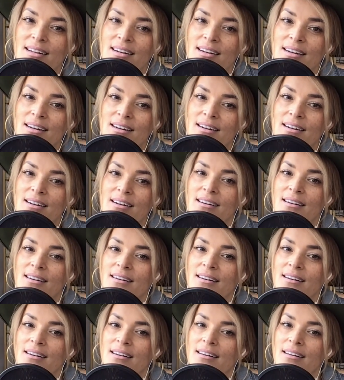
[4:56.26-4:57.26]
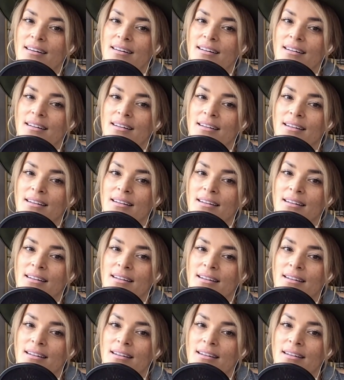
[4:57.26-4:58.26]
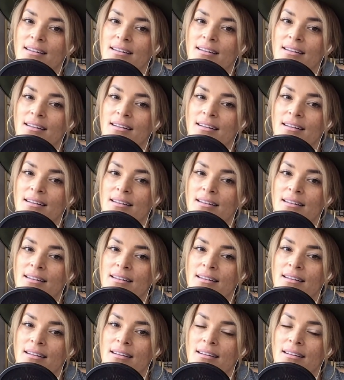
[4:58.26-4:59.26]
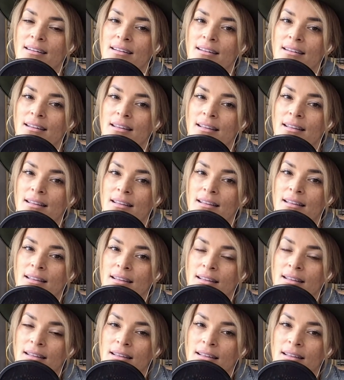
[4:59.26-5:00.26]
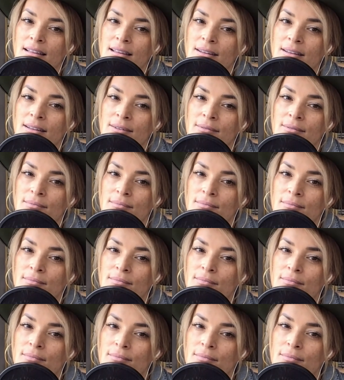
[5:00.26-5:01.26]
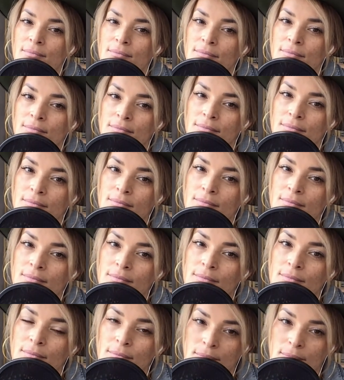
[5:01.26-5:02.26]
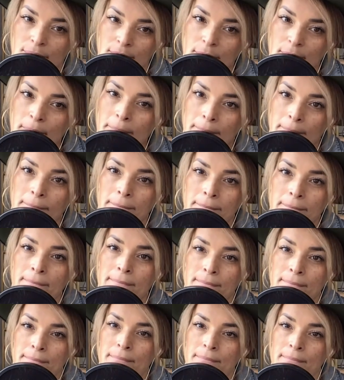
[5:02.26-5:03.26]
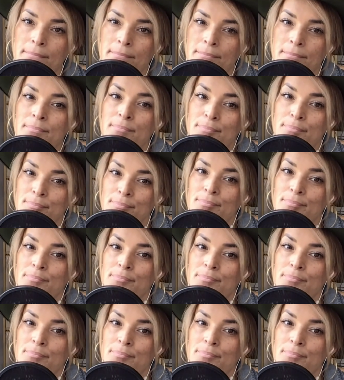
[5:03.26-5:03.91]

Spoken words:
No words are spoken by the person on screen.